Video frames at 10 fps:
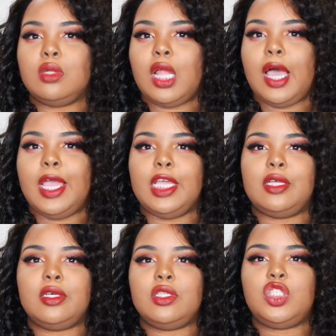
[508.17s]

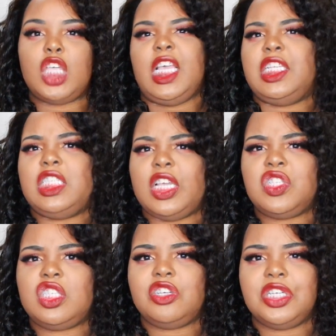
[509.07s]
like take
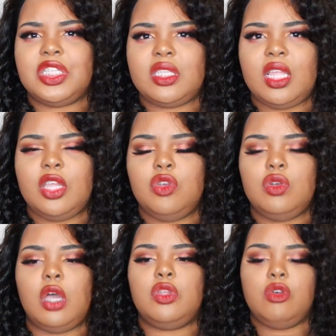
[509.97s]
sex seriously. You
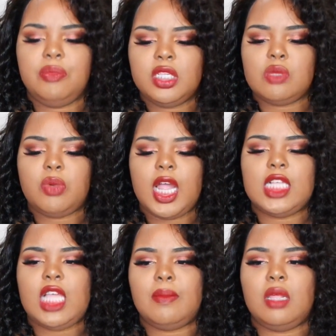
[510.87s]
know, you will be
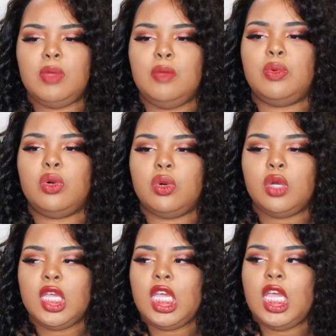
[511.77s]
surprised how many
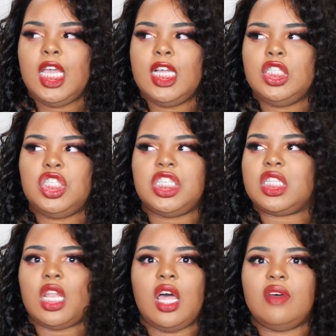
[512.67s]
people
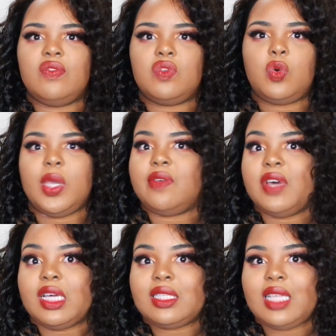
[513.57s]
just love quick
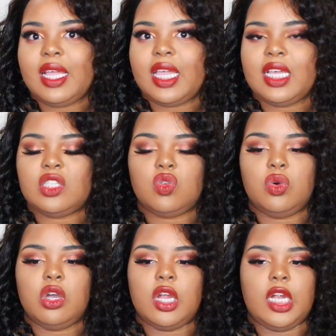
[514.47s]
fucks, I guess,
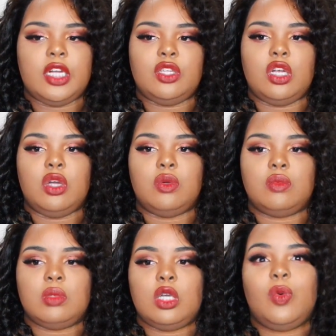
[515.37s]
or you know,
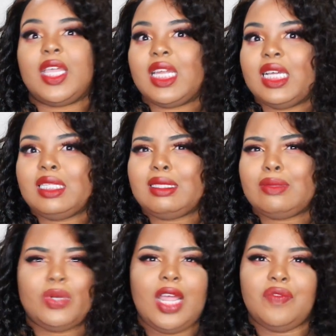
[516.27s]
quick
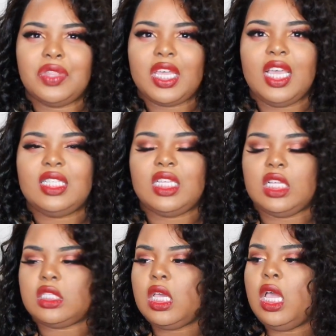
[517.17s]
nuts, whatever the case
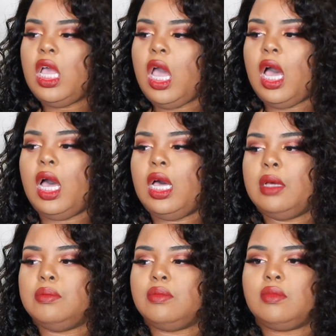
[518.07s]
is.
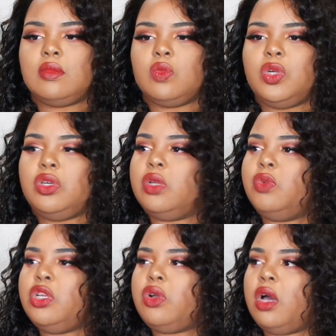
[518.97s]
Um, what do,
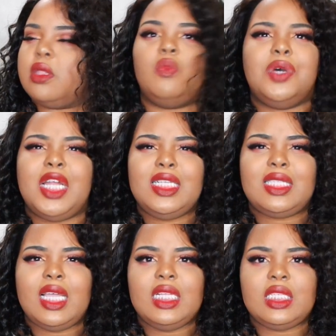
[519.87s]
what do you call them? One night
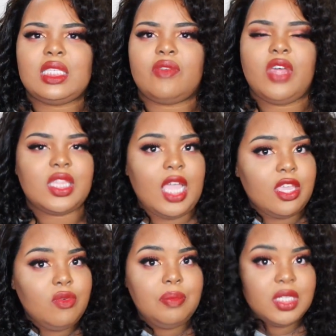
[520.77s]
stands and stuff like
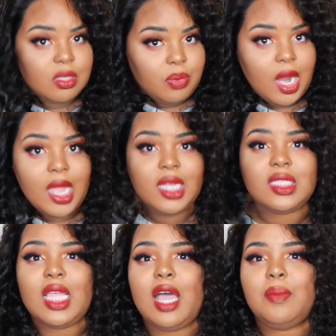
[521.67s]
that. You will be
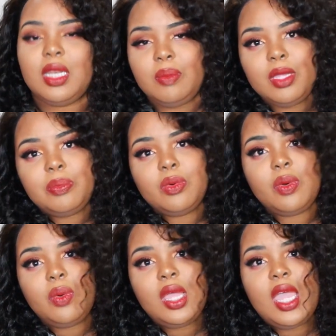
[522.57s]
surprised how many
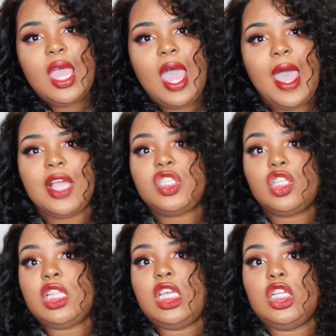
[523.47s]
people
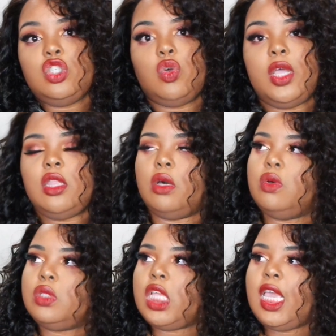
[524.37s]
actually enjoy
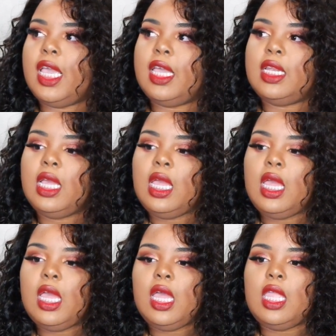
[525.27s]
those and
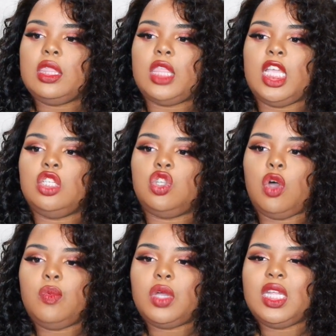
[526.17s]
they
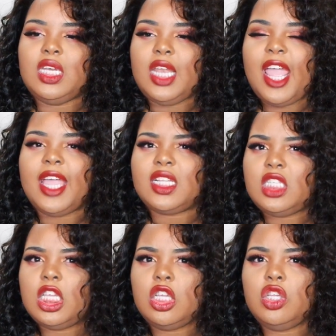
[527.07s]
don't
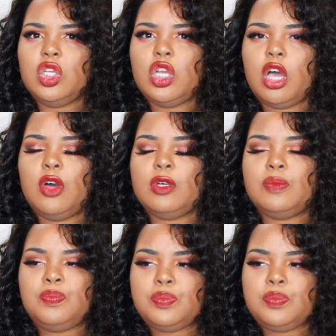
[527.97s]
connect, you know.